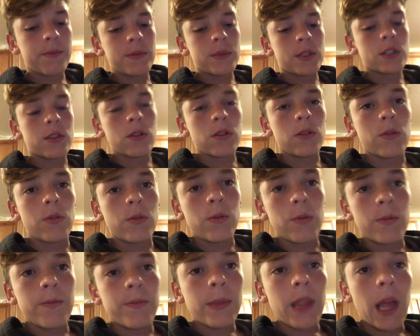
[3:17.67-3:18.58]

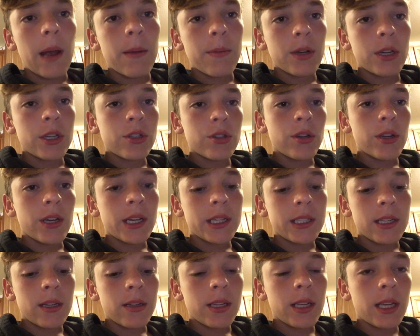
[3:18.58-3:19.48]
So I'm gonna show you
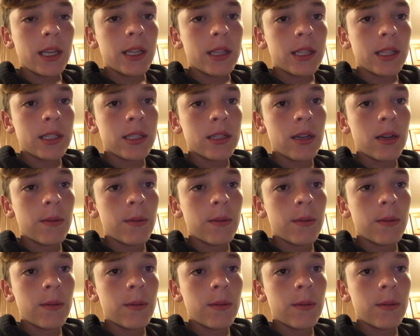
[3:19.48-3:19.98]
guys how to heat this